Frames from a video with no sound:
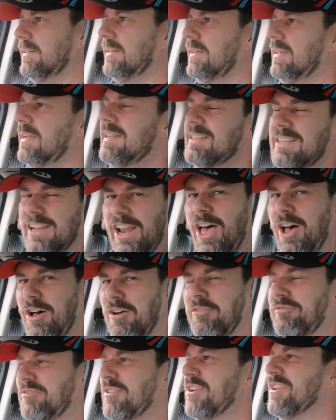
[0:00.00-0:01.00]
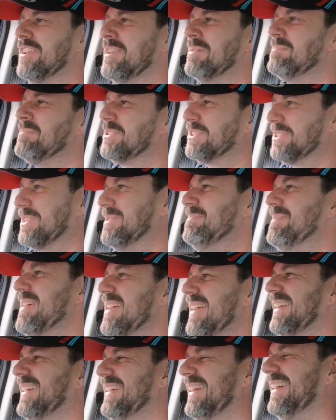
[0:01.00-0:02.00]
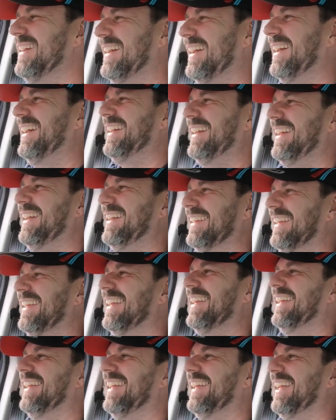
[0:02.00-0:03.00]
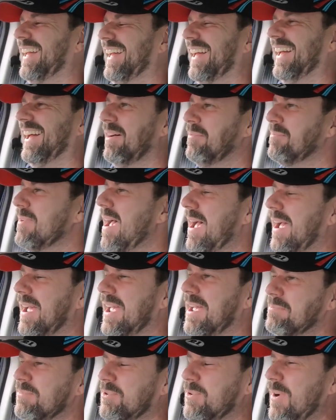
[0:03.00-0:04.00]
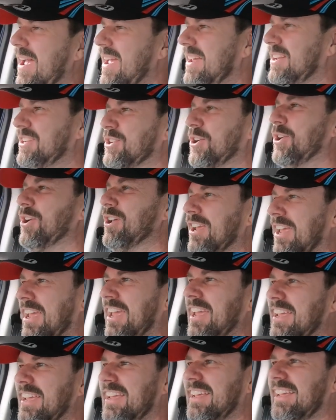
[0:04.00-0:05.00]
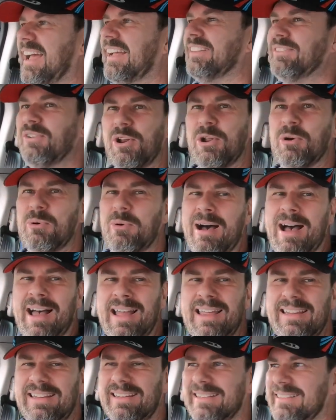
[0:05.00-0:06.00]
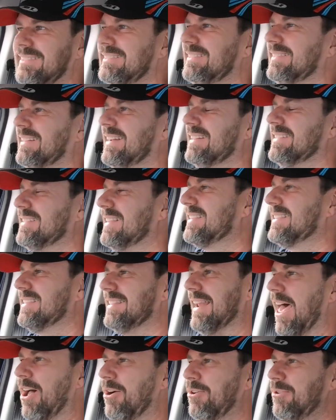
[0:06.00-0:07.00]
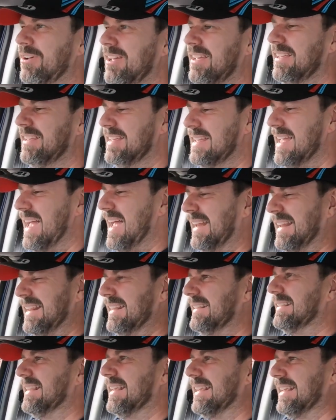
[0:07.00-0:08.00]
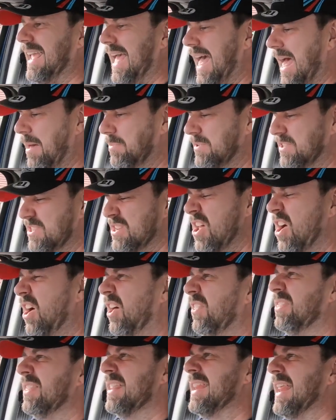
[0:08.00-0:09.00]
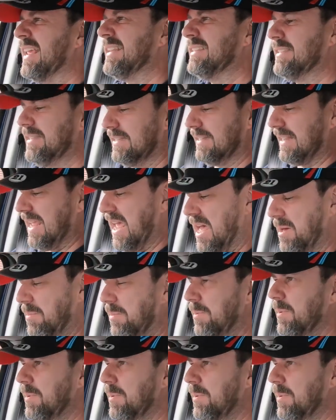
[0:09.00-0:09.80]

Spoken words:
It is a lot of fun, I must admit. I am quite enjoying it. I don't know why, because it's slow, and the cab is not the nicest cab